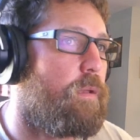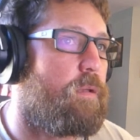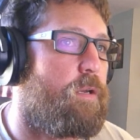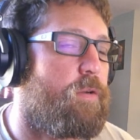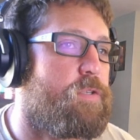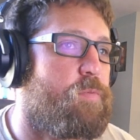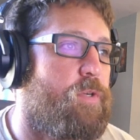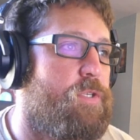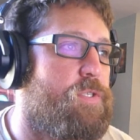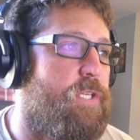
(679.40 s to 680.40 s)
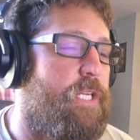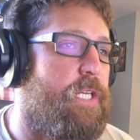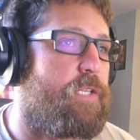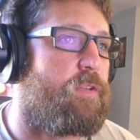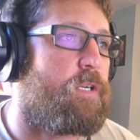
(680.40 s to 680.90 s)
because we're usually
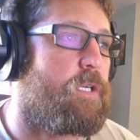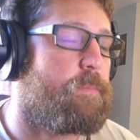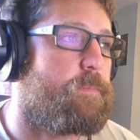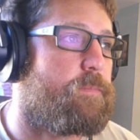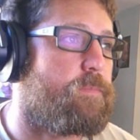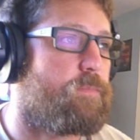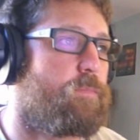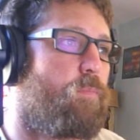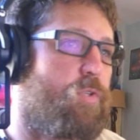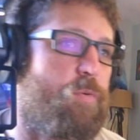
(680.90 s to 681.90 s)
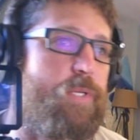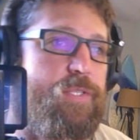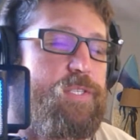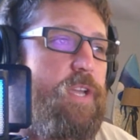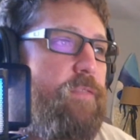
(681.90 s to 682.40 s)
eating dinner between
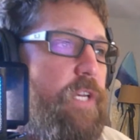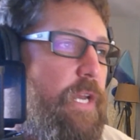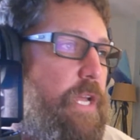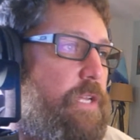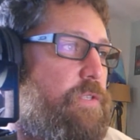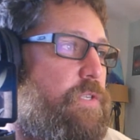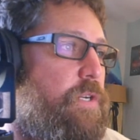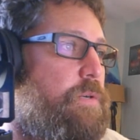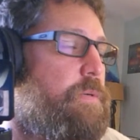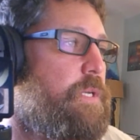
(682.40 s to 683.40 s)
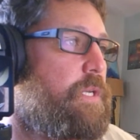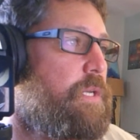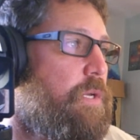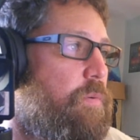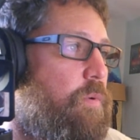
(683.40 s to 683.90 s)
7 and 8, so
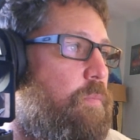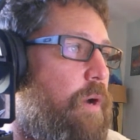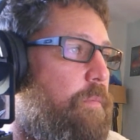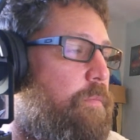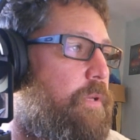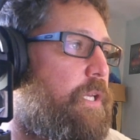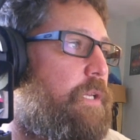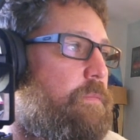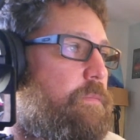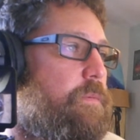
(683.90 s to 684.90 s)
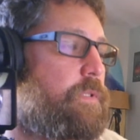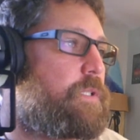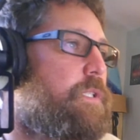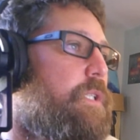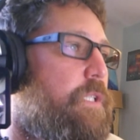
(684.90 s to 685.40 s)
we'll probably
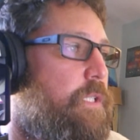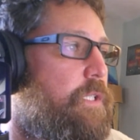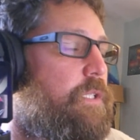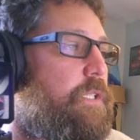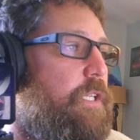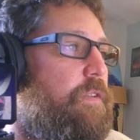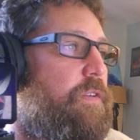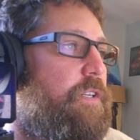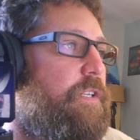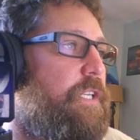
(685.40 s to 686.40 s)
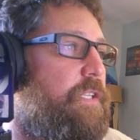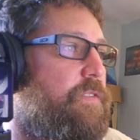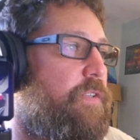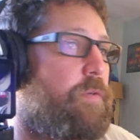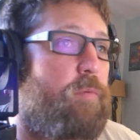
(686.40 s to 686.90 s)
either eat
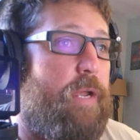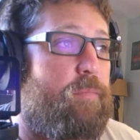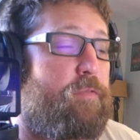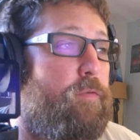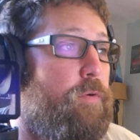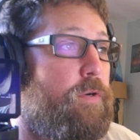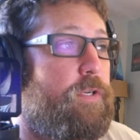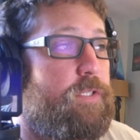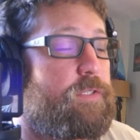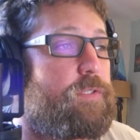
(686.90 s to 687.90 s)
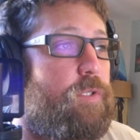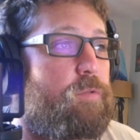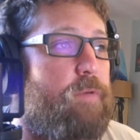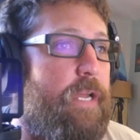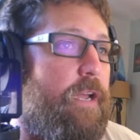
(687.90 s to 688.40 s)
dinner right before or
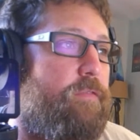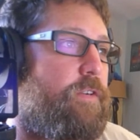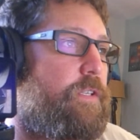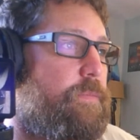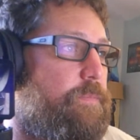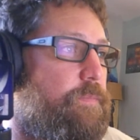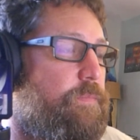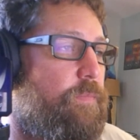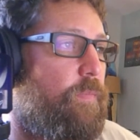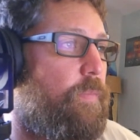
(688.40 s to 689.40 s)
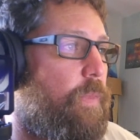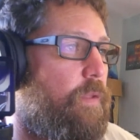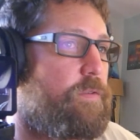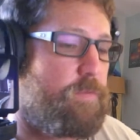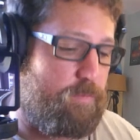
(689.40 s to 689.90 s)
right after,
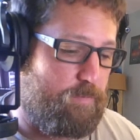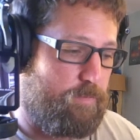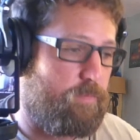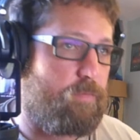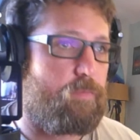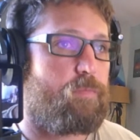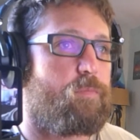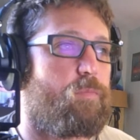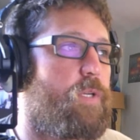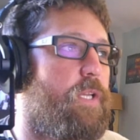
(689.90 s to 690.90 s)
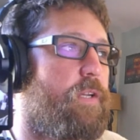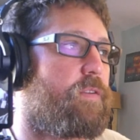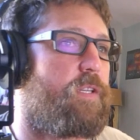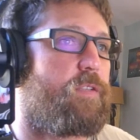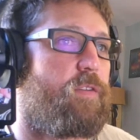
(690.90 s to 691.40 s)
because we like
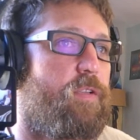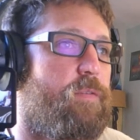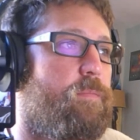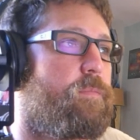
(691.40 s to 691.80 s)
to get done.